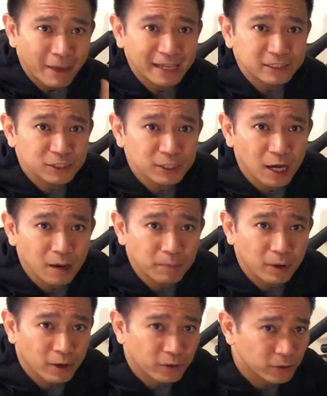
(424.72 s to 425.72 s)
Matching
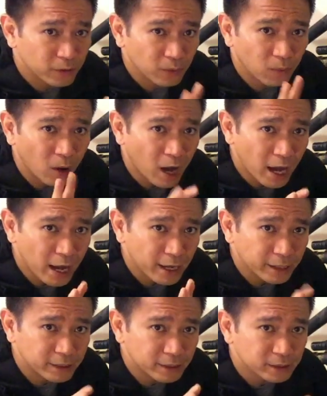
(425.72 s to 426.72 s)
up the
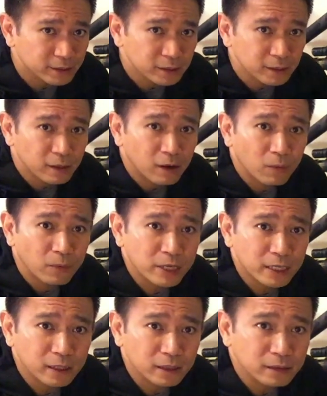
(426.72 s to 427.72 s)
wide
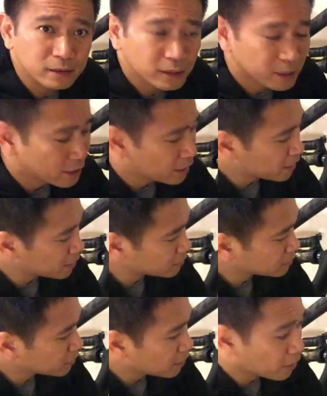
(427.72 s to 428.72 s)
wheel
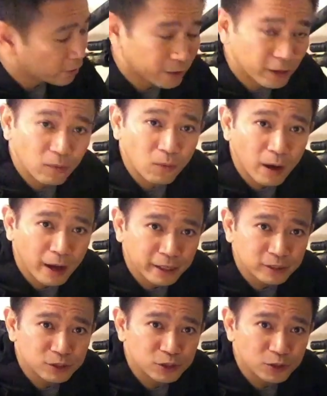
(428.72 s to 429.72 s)
is the
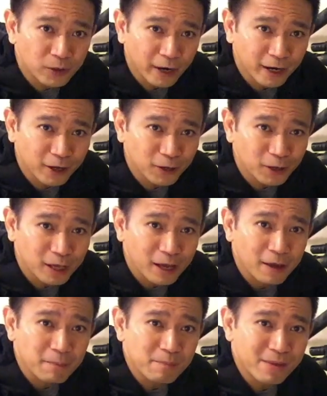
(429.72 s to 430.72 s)
Wide Trail
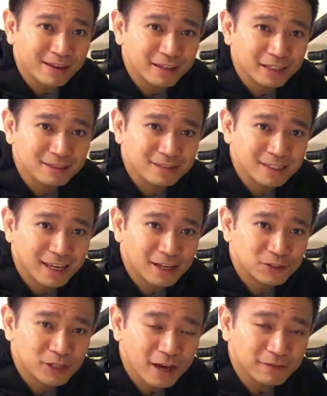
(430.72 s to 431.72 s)
Minion
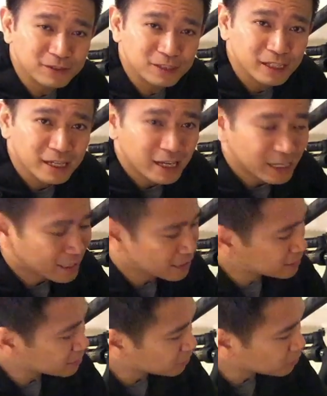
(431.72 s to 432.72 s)
DHFs.
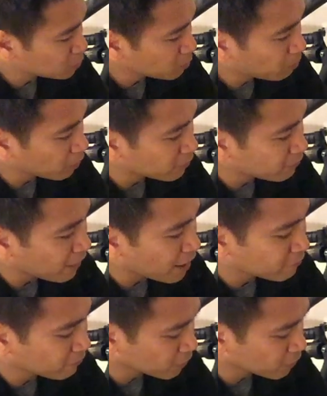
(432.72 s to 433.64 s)
This is a 2.5